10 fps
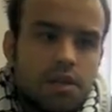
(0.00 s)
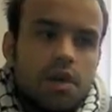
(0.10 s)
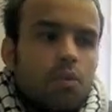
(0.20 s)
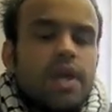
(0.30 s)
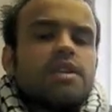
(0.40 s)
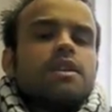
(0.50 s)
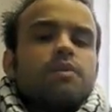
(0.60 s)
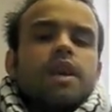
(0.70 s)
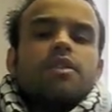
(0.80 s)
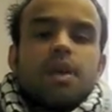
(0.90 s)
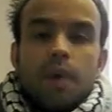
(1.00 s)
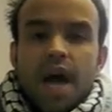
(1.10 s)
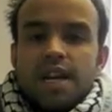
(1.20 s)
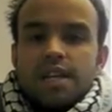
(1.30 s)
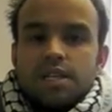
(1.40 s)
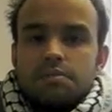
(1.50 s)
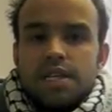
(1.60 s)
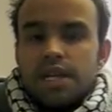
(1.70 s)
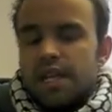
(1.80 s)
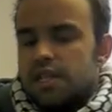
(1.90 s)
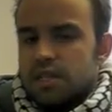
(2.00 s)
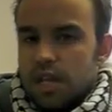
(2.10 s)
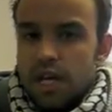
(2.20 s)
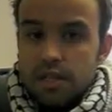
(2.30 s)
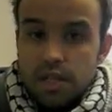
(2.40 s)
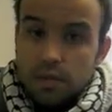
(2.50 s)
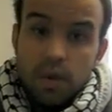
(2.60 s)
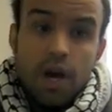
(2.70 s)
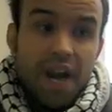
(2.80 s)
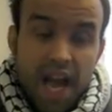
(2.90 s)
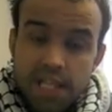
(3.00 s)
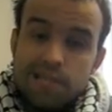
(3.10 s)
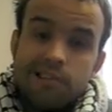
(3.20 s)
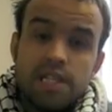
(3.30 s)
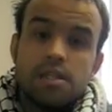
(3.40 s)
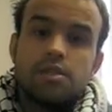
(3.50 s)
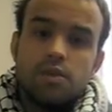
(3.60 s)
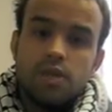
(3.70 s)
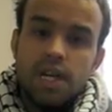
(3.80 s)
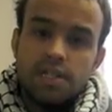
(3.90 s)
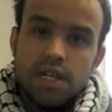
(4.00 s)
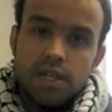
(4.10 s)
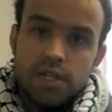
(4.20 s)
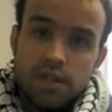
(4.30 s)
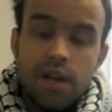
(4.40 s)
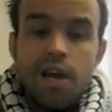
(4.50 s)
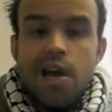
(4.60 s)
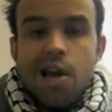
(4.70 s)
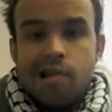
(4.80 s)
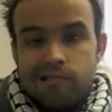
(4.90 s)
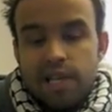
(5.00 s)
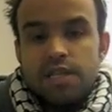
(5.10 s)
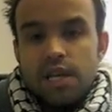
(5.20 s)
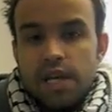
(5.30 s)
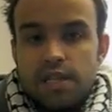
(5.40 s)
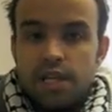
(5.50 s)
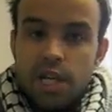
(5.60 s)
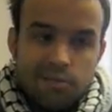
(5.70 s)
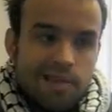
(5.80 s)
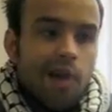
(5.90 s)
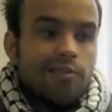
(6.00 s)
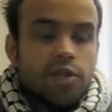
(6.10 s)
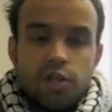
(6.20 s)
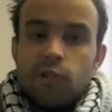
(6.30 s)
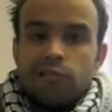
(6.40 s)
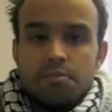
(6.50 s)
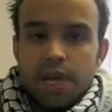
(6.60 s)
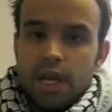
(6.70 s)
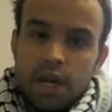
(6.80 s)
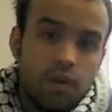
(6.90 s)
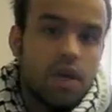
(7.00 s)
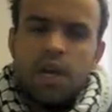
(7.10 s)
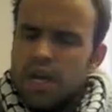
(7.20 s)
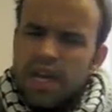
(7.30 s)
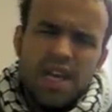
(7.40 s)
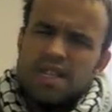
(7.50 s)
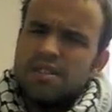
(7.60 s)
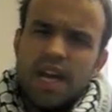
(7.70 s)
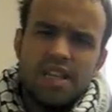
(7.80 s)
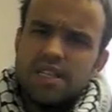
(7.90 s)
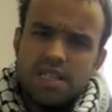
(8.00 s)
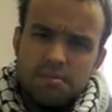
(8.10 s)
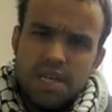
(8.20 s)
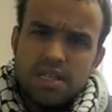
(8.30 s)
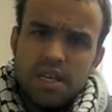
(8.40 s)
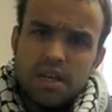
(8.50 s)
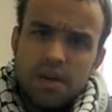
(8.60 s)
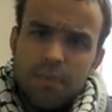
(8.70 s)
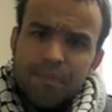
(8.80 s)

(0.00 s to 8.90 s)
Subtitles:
Now, we don't think we're anti-Semitic in the slightest. We are an anti-racist organisation. Criticising 300 children being killed isn't anti-Semitic.